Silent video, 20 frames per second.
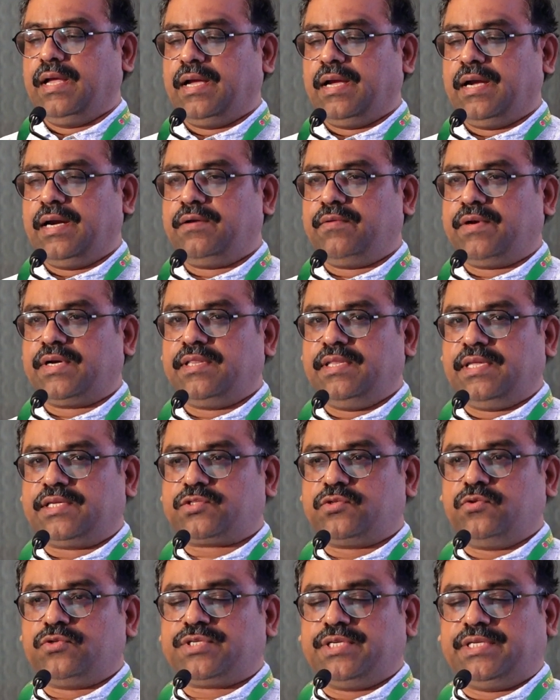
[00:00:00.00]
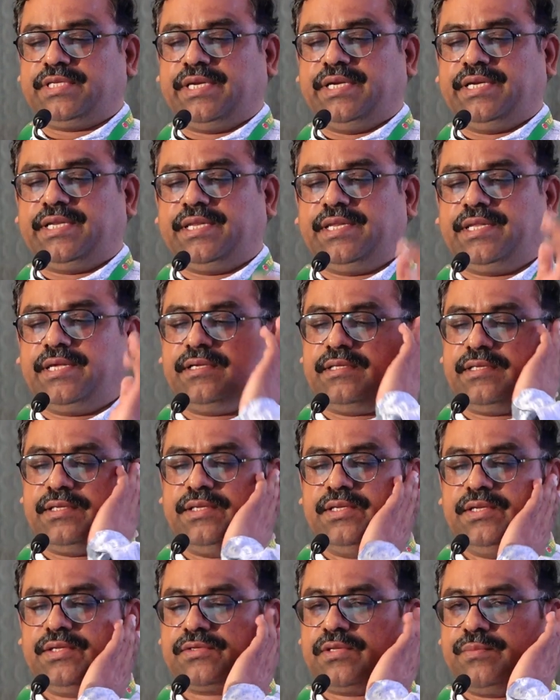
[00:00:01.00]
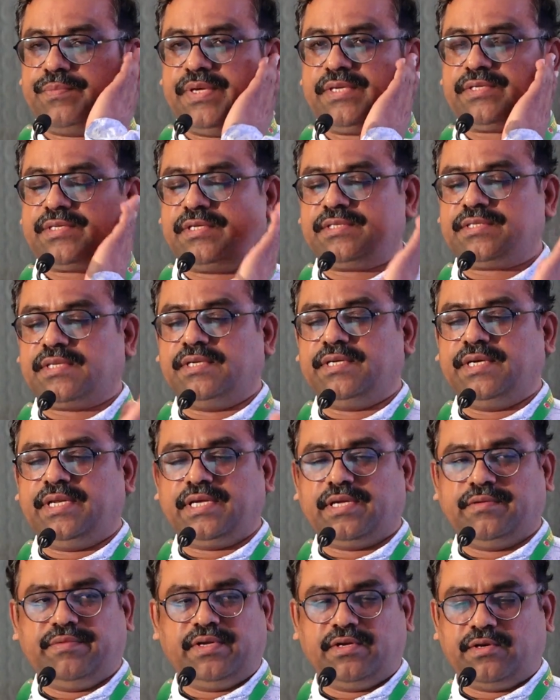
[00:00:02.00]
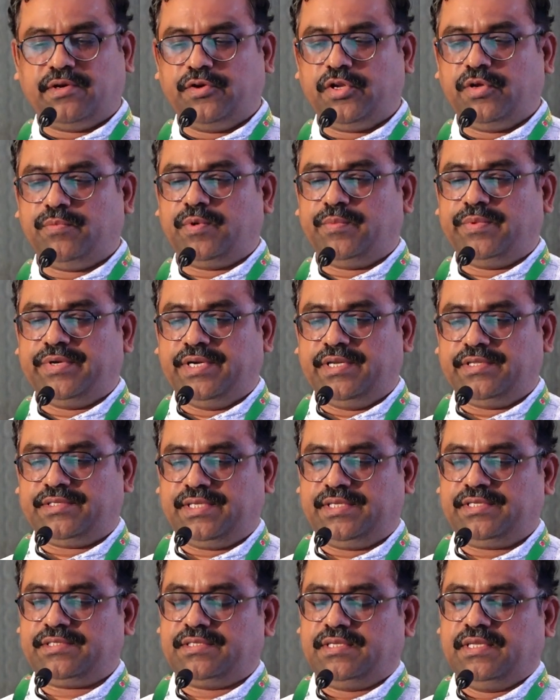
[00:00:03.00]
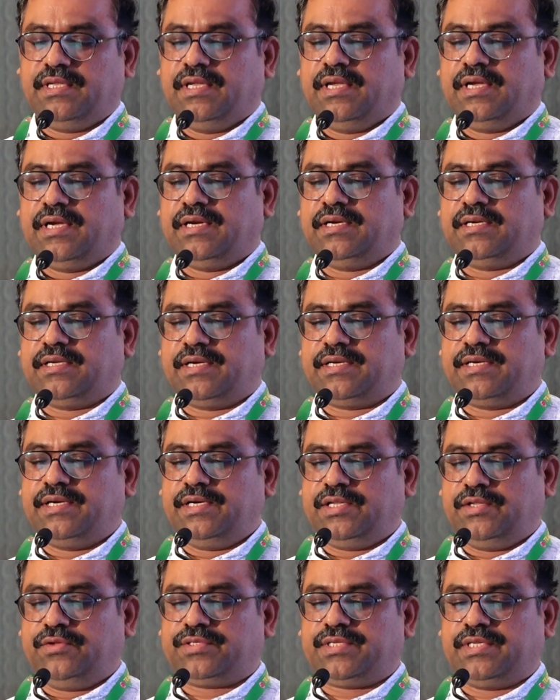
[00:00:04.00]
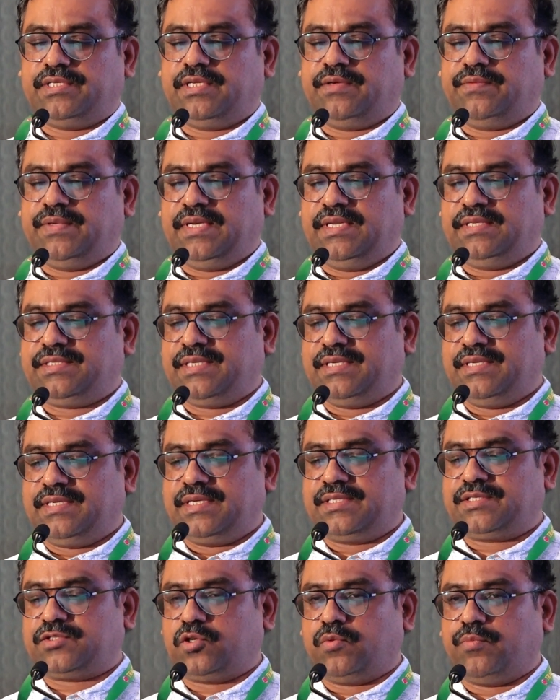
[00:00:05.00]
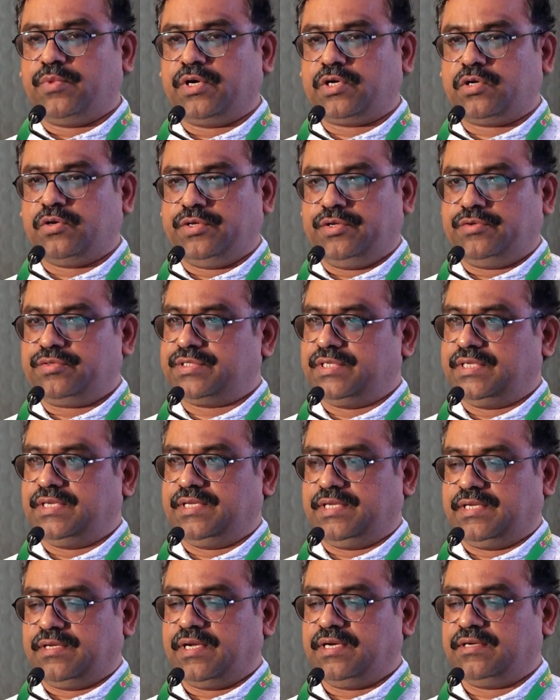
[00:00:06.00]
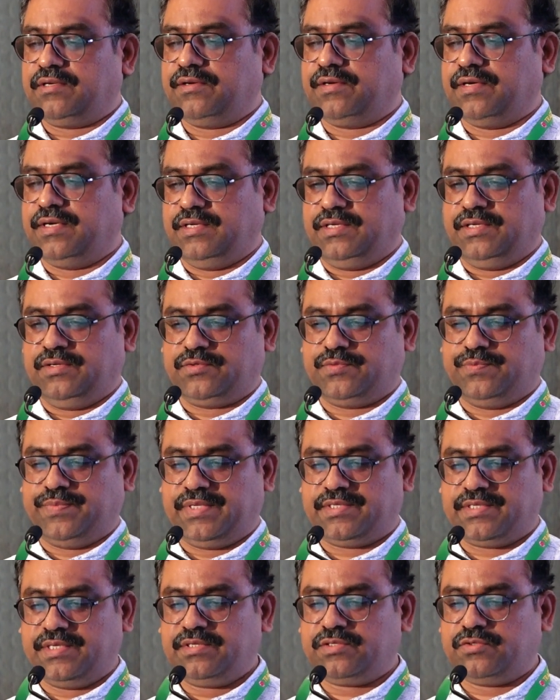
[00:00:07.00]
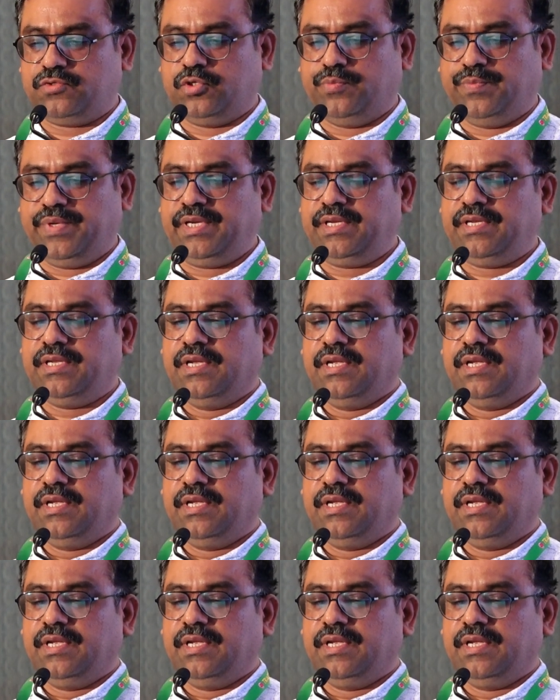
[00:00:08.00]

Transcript: And what are the exclusion criteria? So patients already having cardiopulmonary disease and current usage of illicit drugs, tobacco use, and alcohol use patients should be